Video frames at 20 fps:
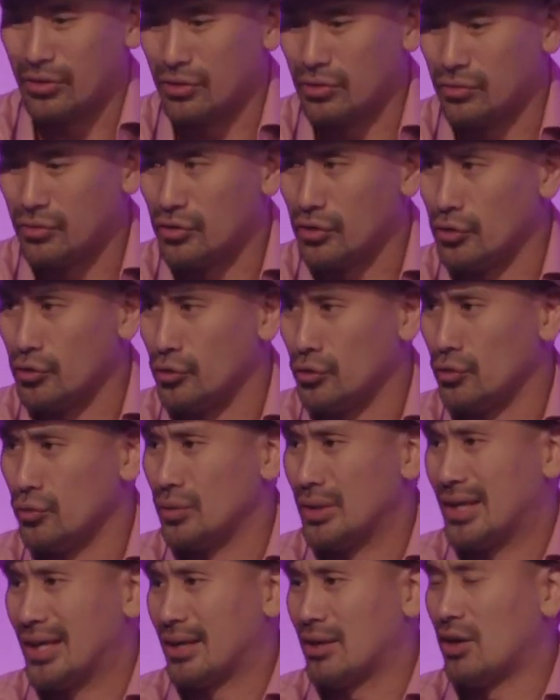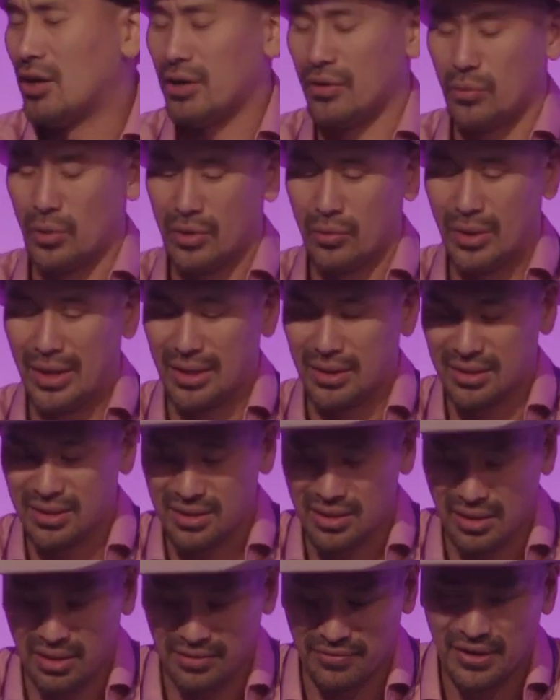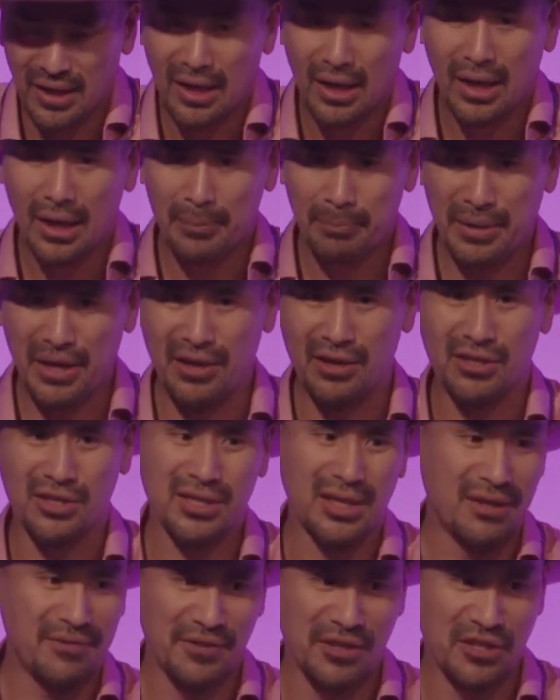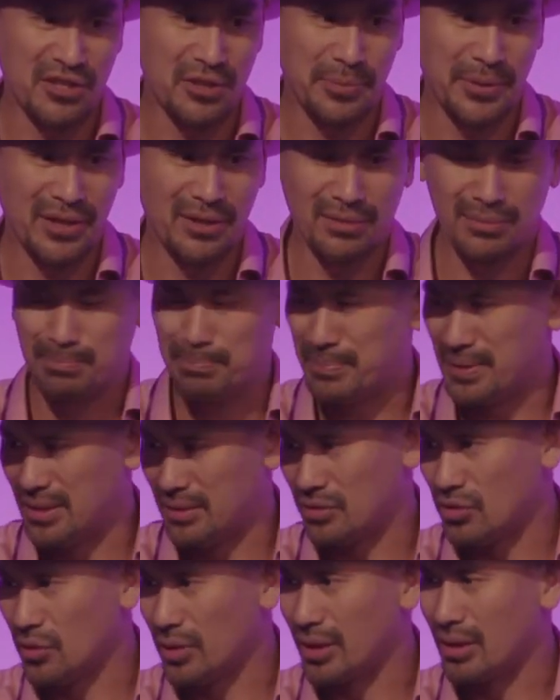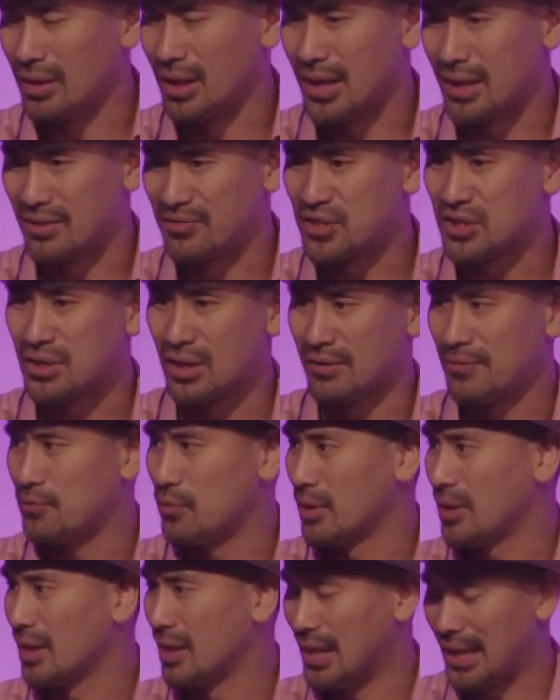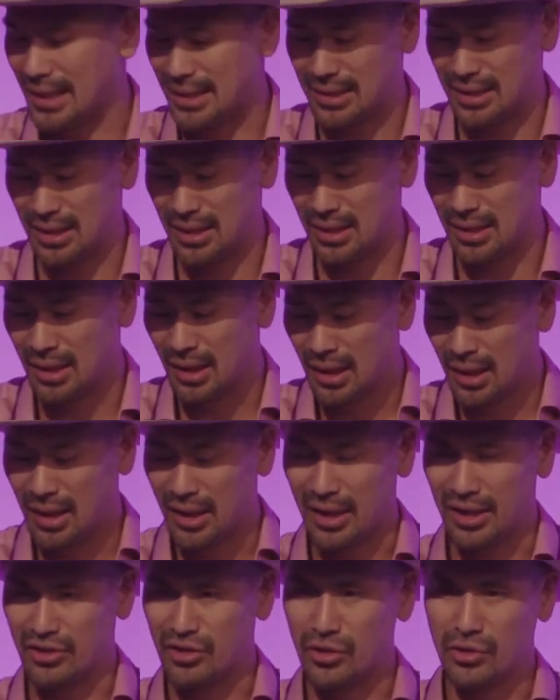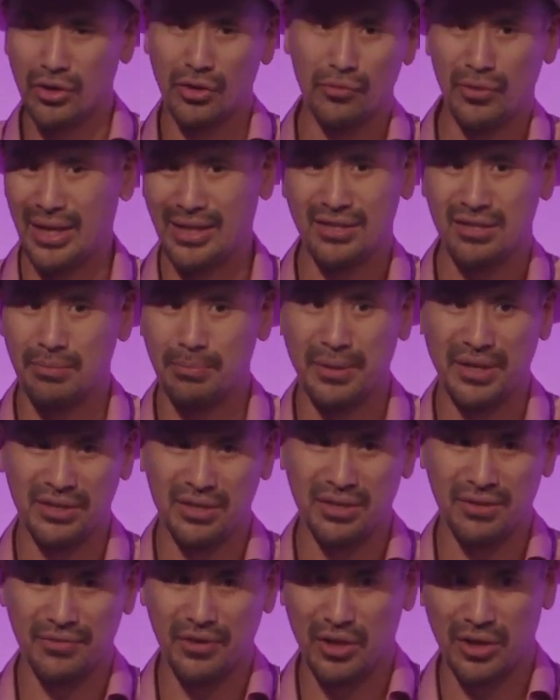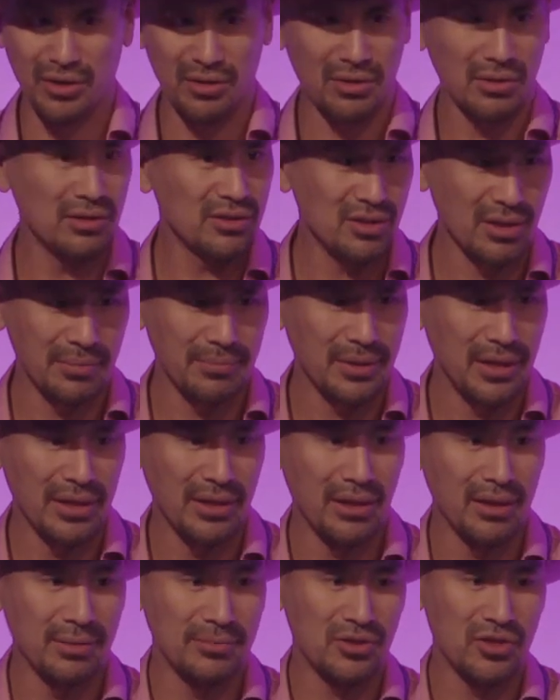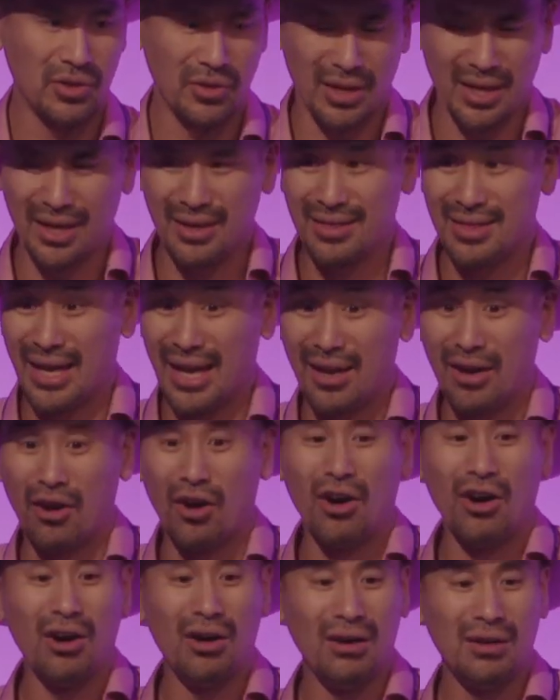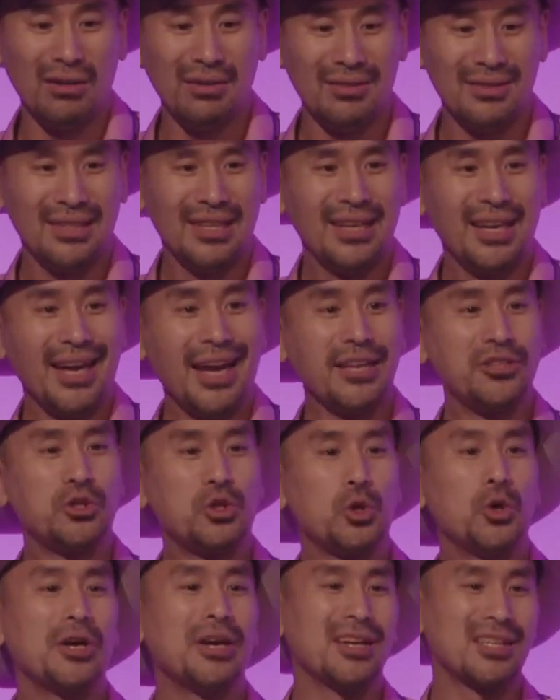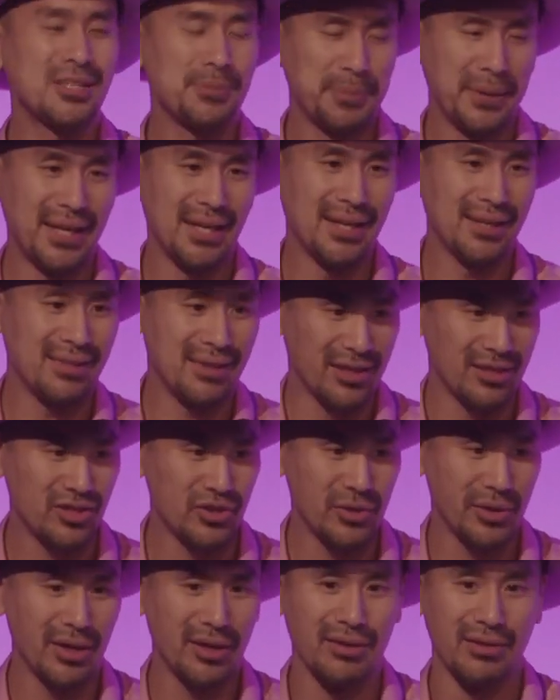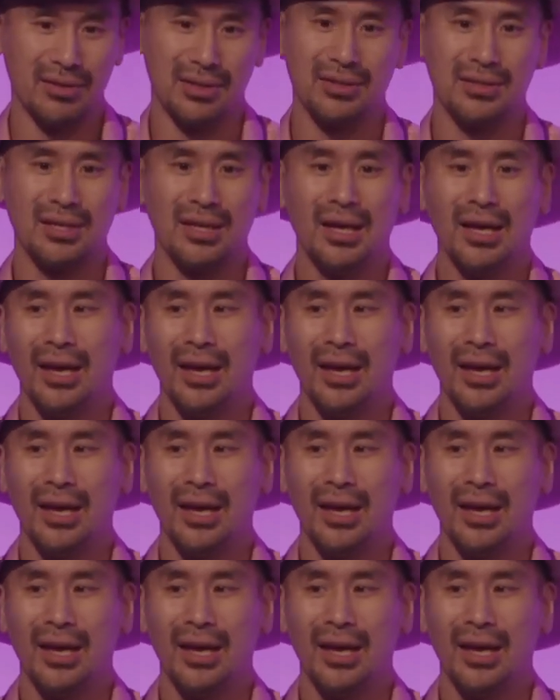to do like hardware wallet stuff. Pierre's obviously been doing a lot of stuff with Lightning, and Hugo writes a bunch of articles on Medium. So they all enjoy explaining things to others.